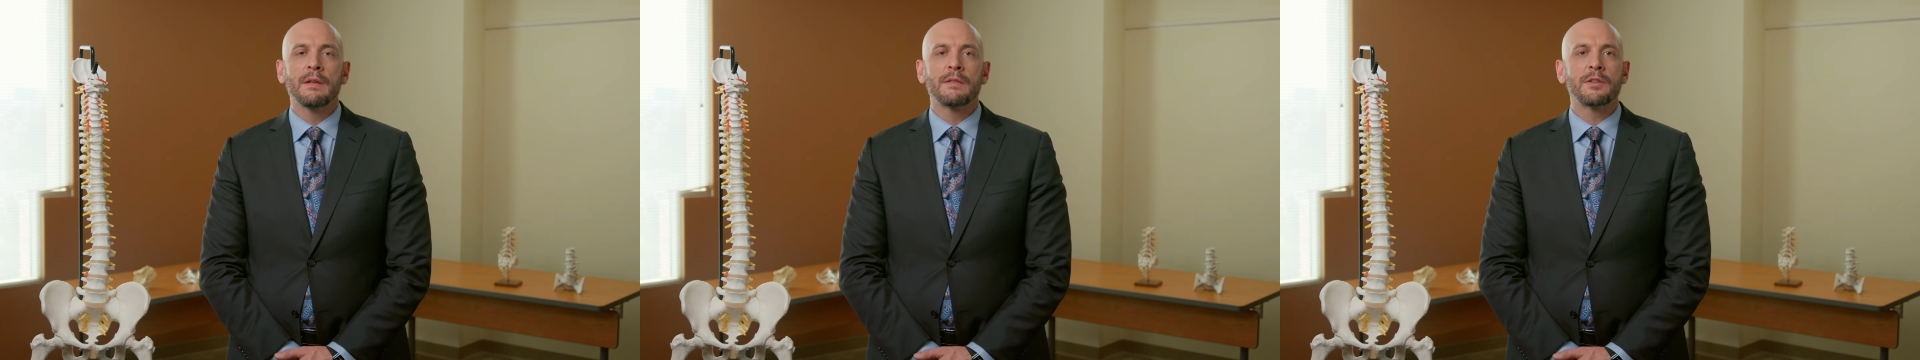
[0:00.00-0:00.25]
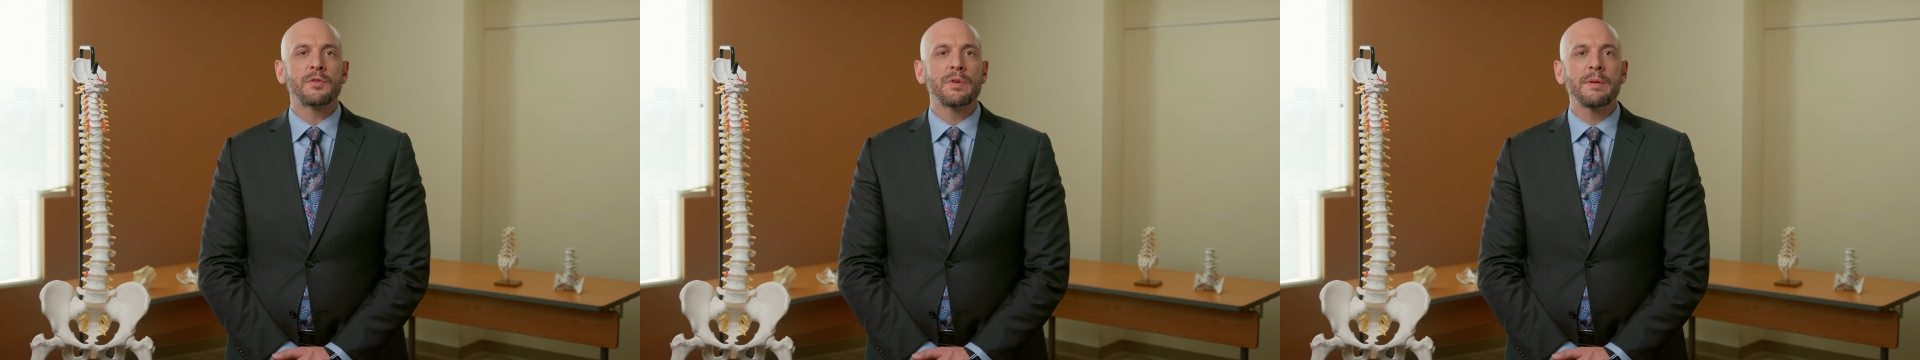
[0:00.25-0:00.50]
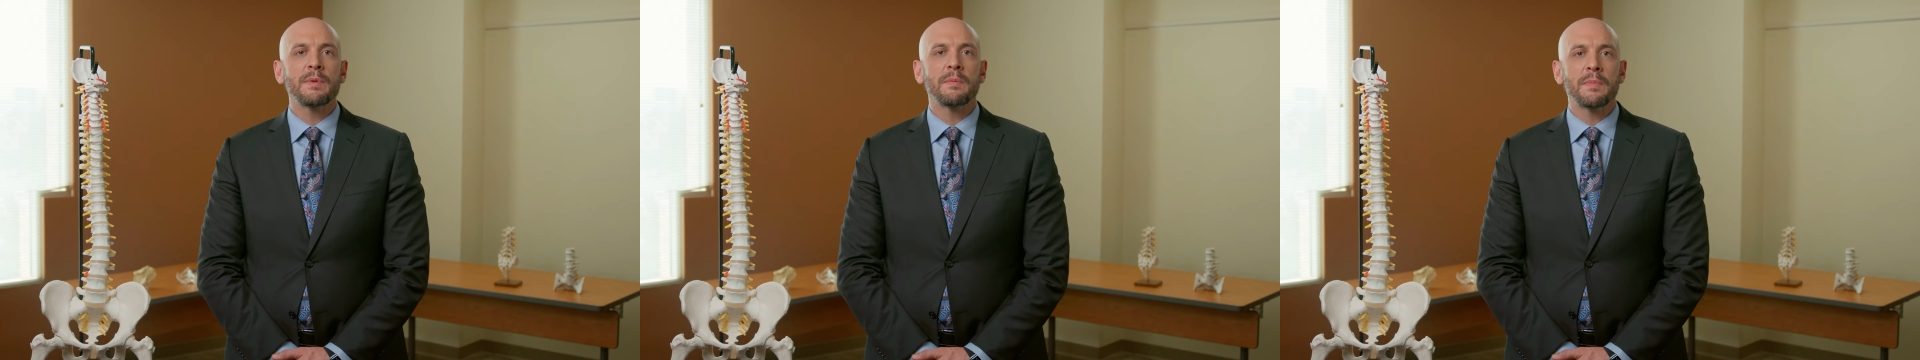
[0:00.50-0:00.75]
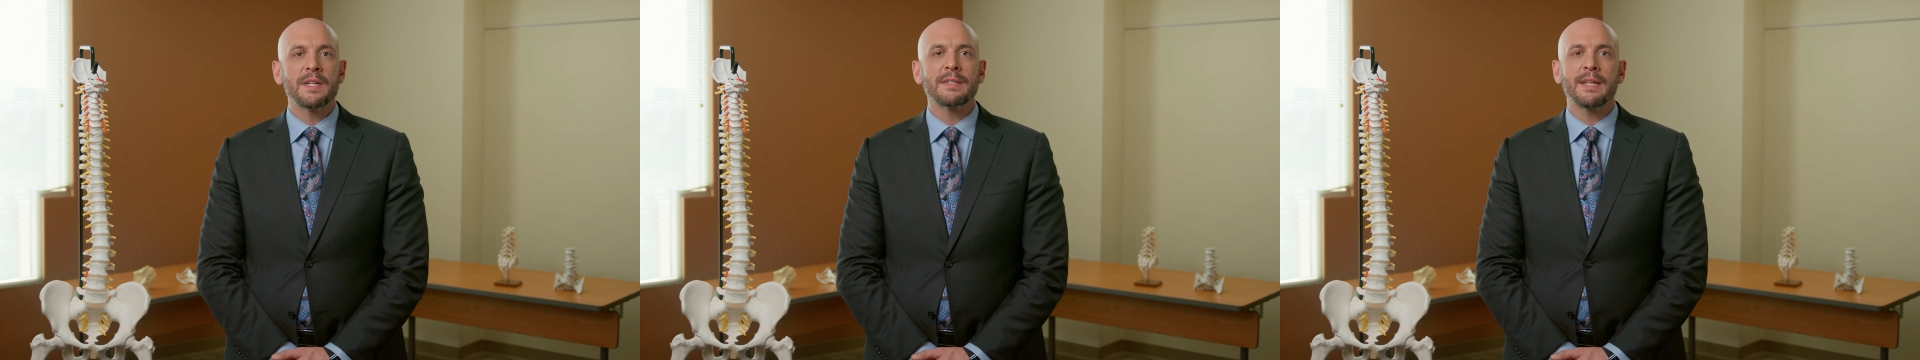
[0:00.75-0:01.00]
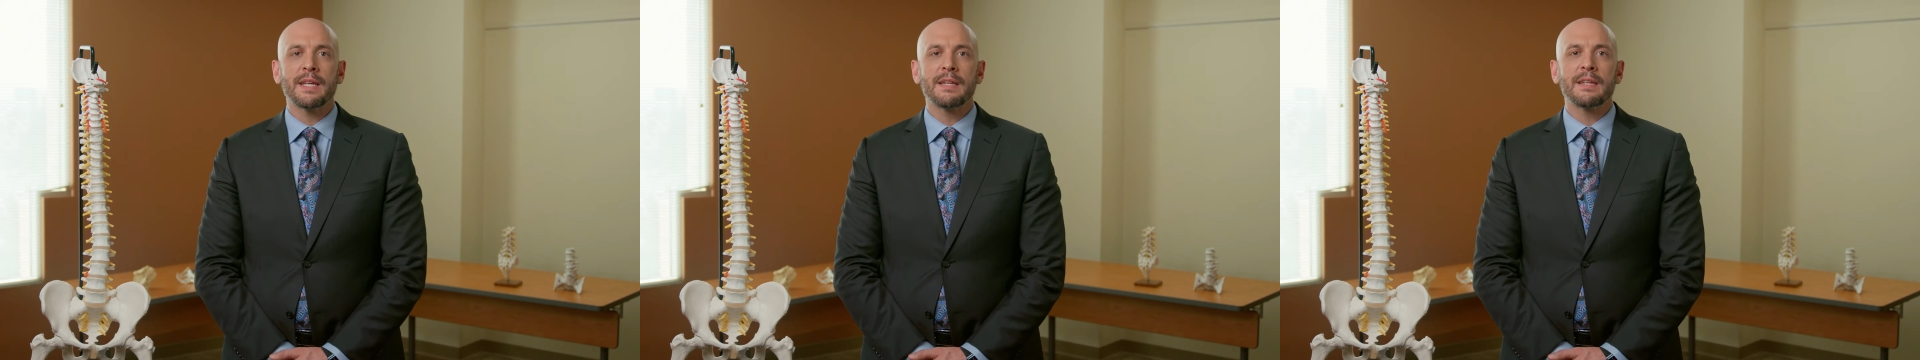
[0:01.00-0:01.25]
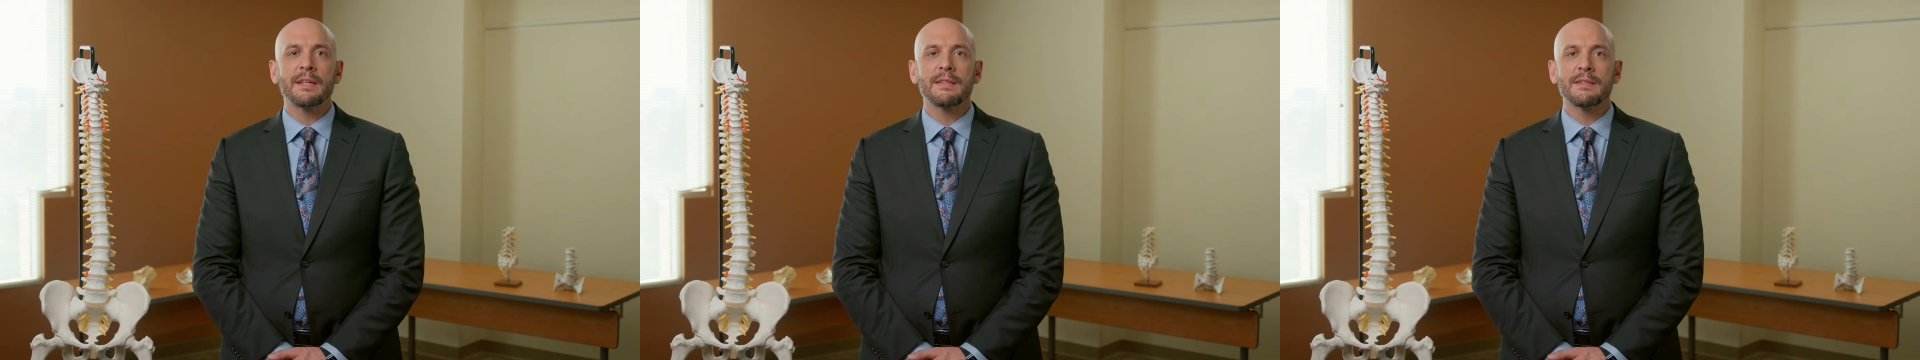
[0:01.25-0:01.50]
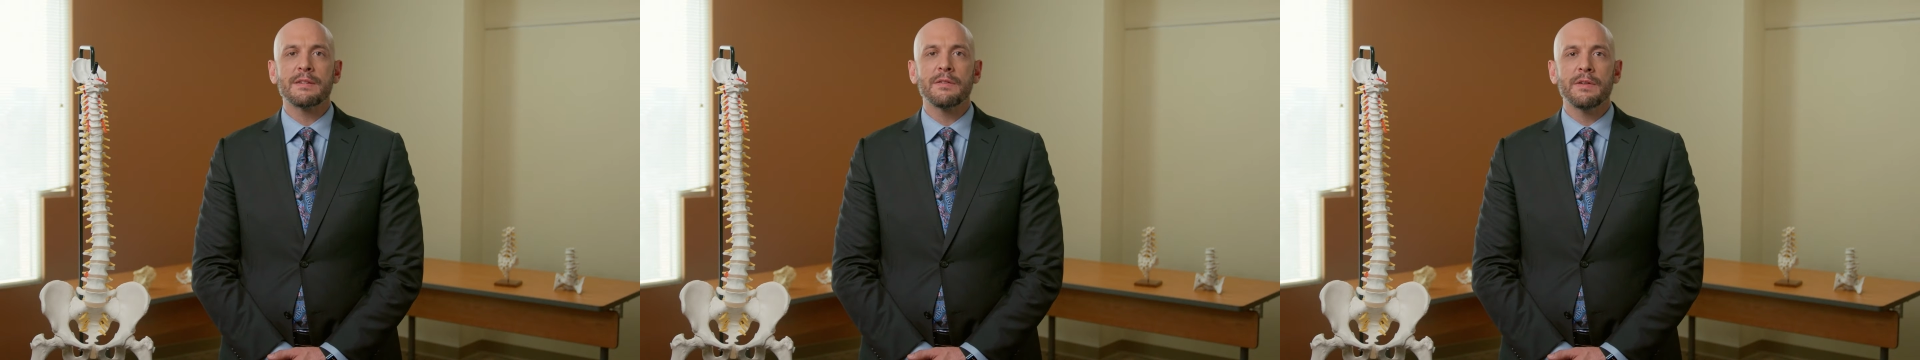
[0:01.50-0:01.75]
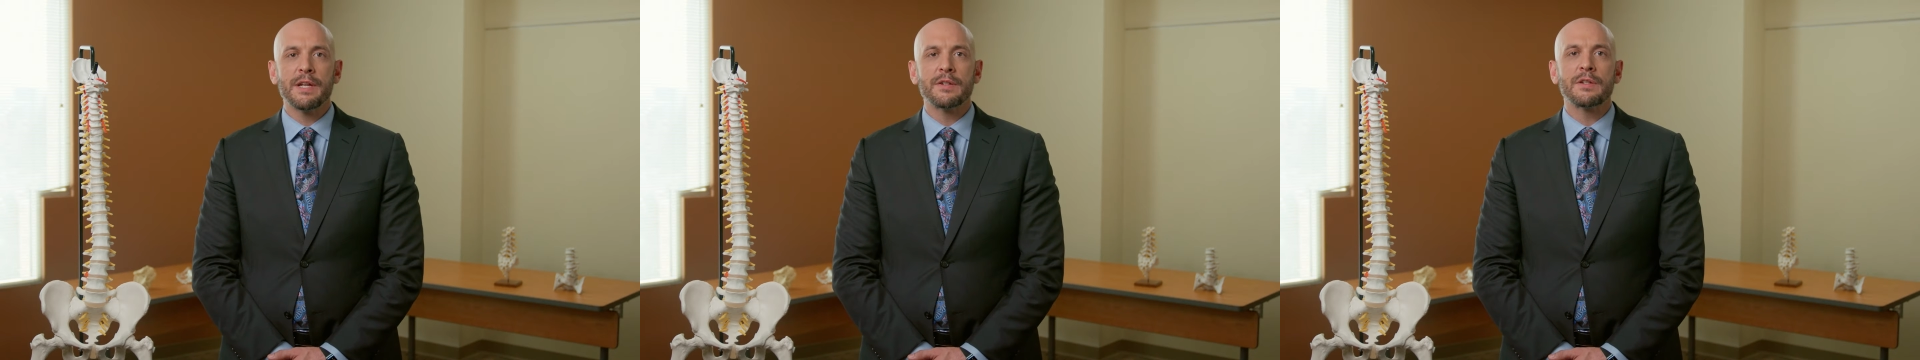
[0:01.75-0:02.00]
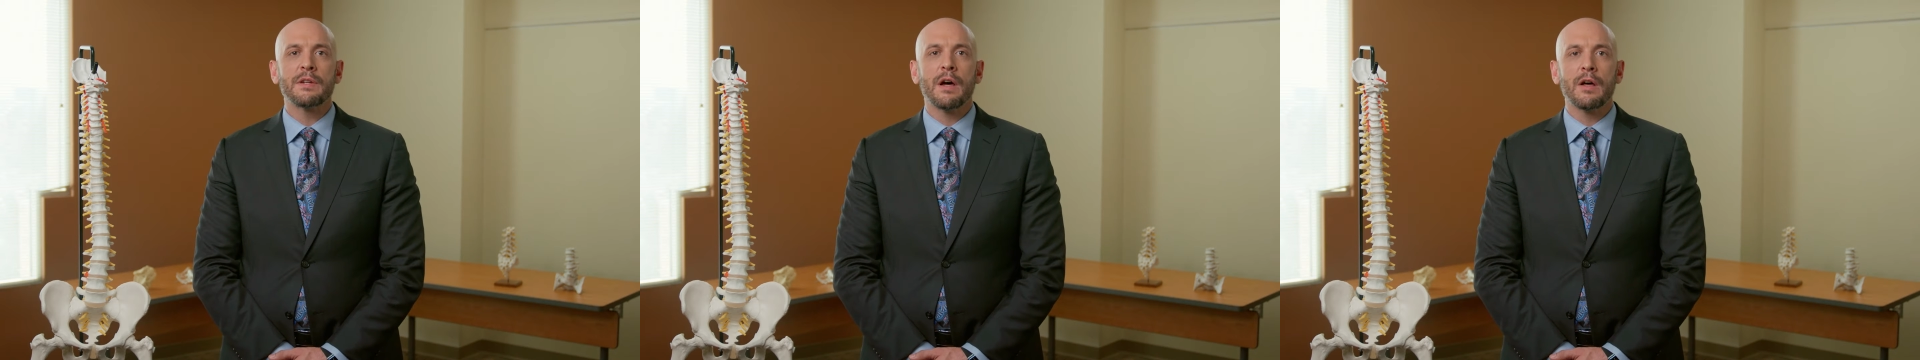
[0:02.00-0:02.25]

The treatment must take into consideration